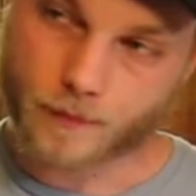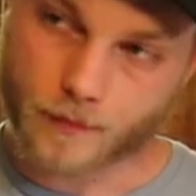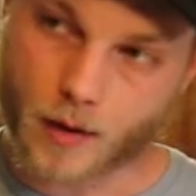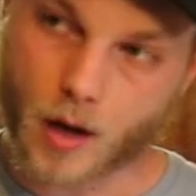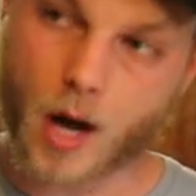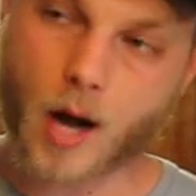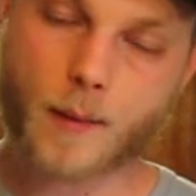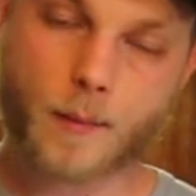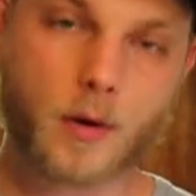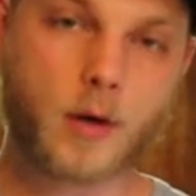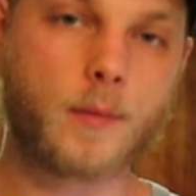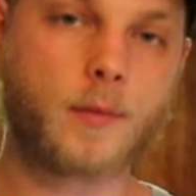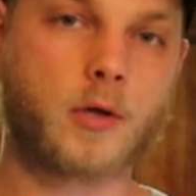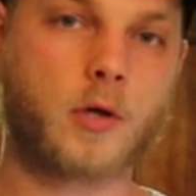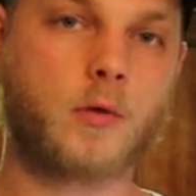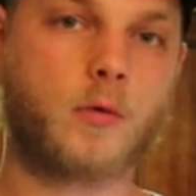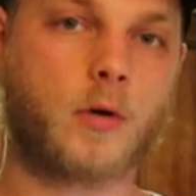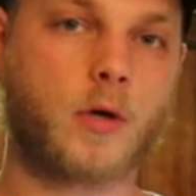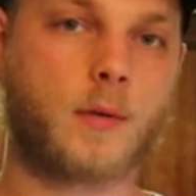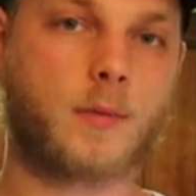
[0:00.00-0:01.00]
The hot
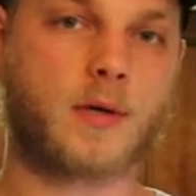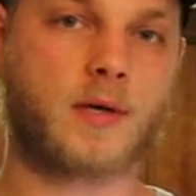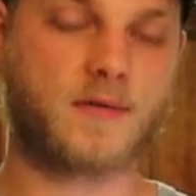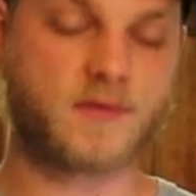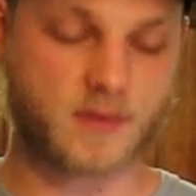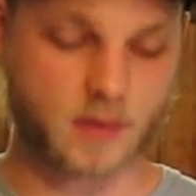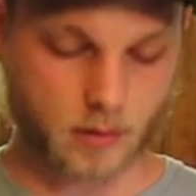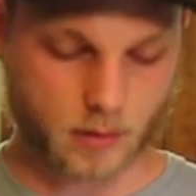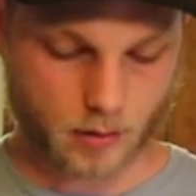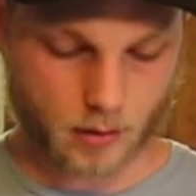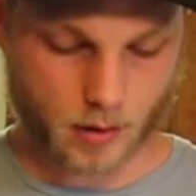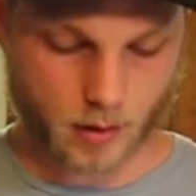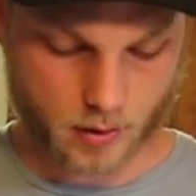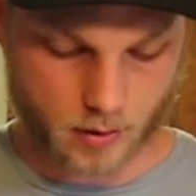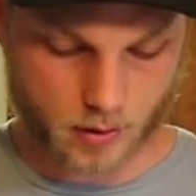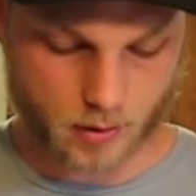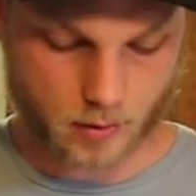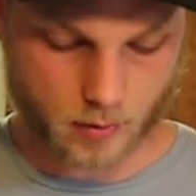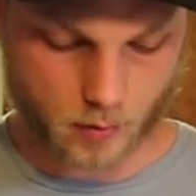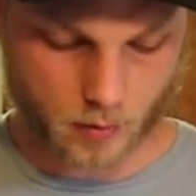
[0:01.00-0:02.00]
barbecue rub gives it a, a
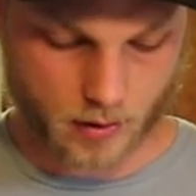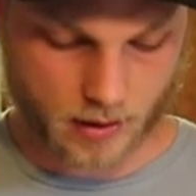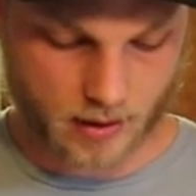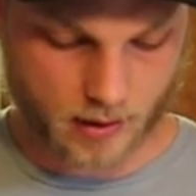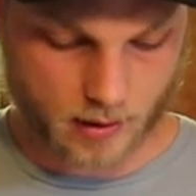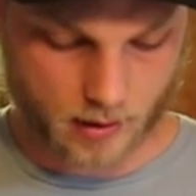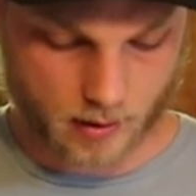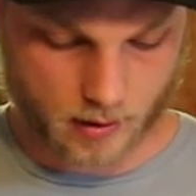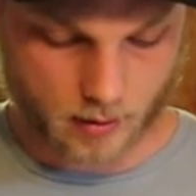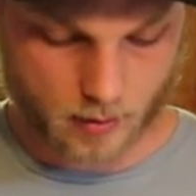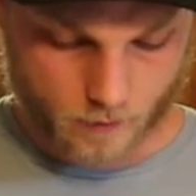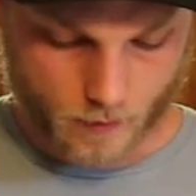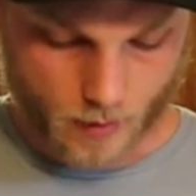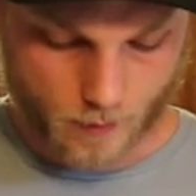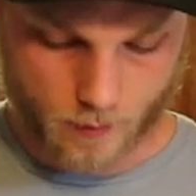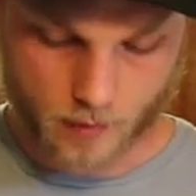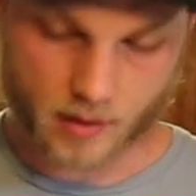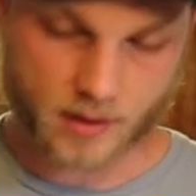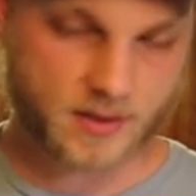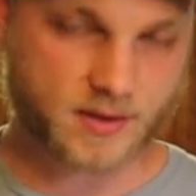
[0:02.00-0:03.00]
good little kick,
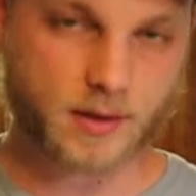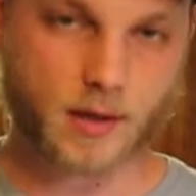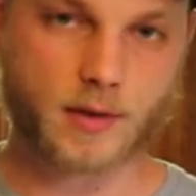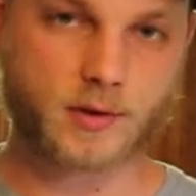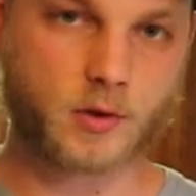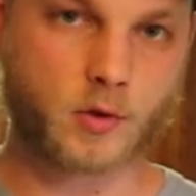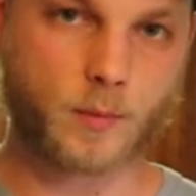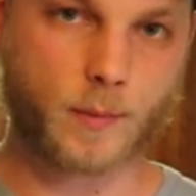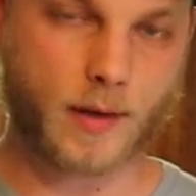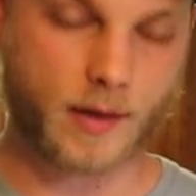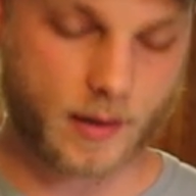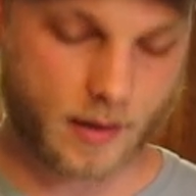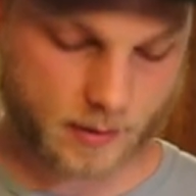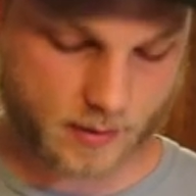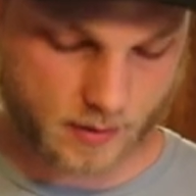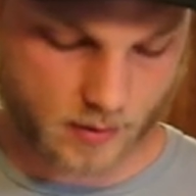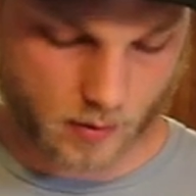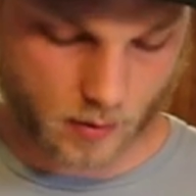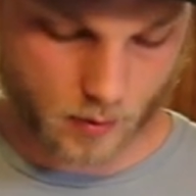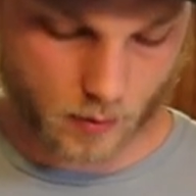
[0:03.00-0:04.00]
but it's not too
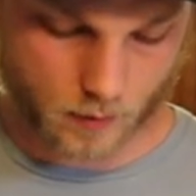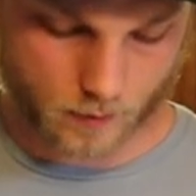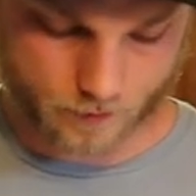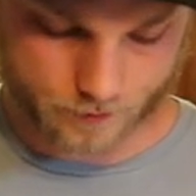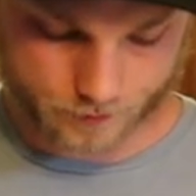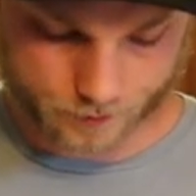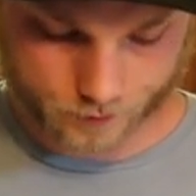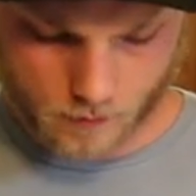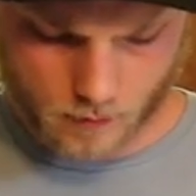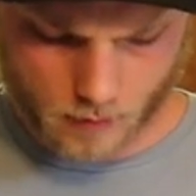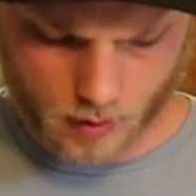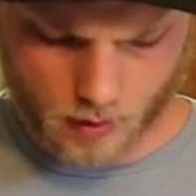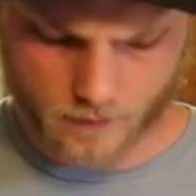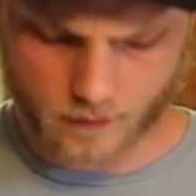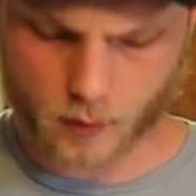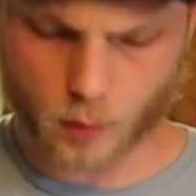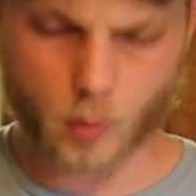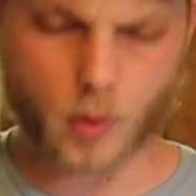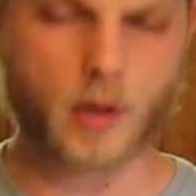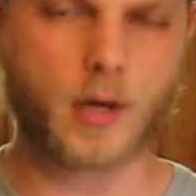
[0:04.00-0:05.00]
bad, so
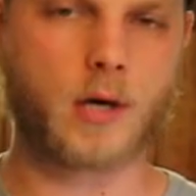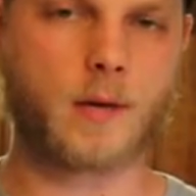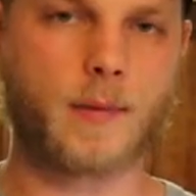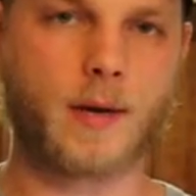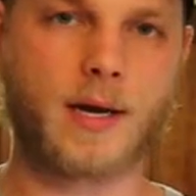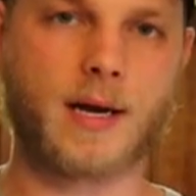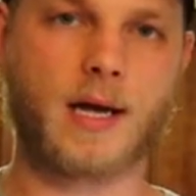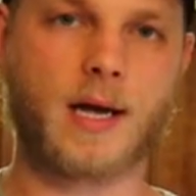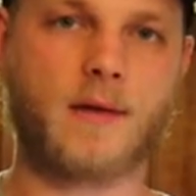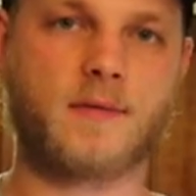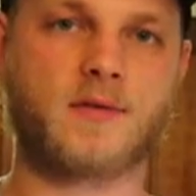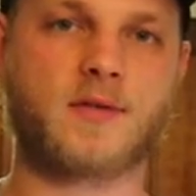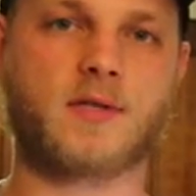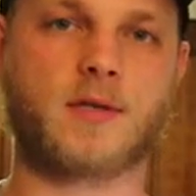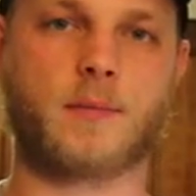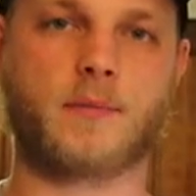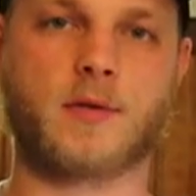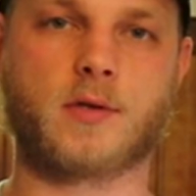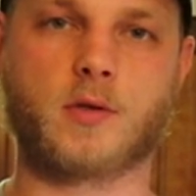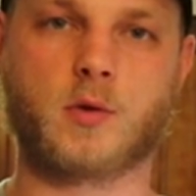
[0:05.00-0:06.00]
if you're worried about having
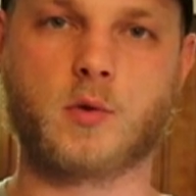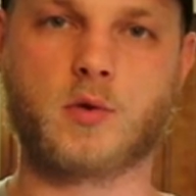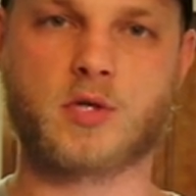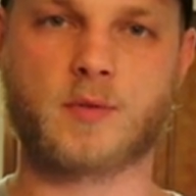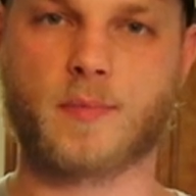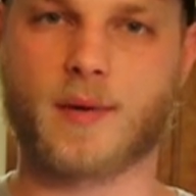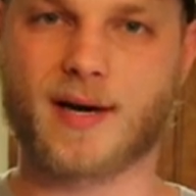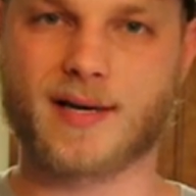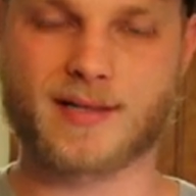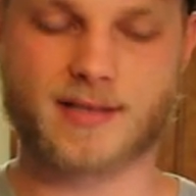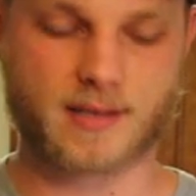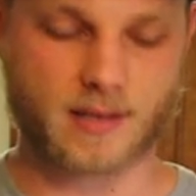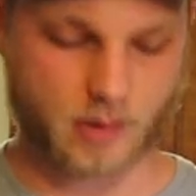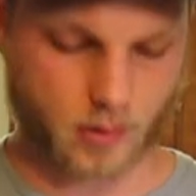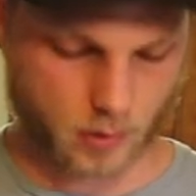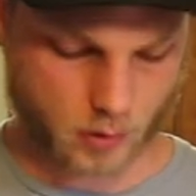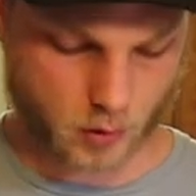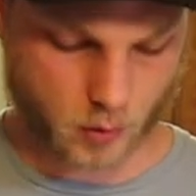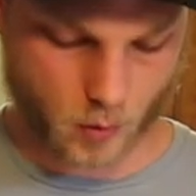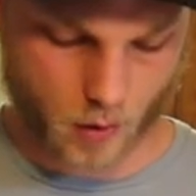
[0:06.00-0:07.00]
something too spicy
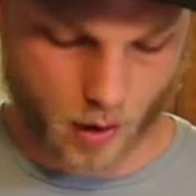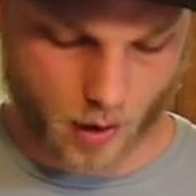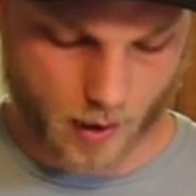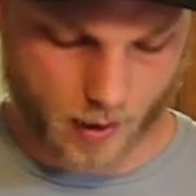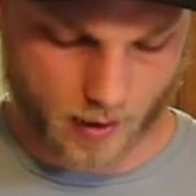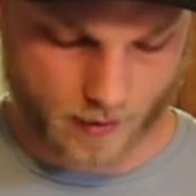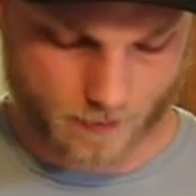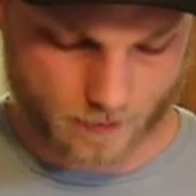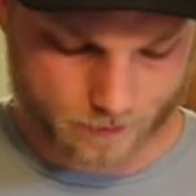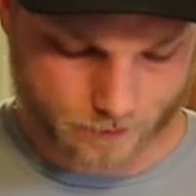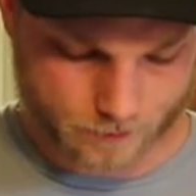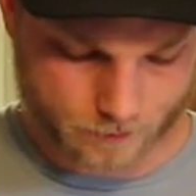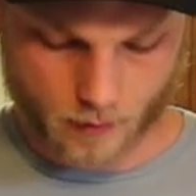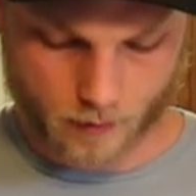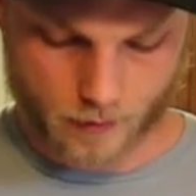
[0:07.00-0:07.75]
or too hot,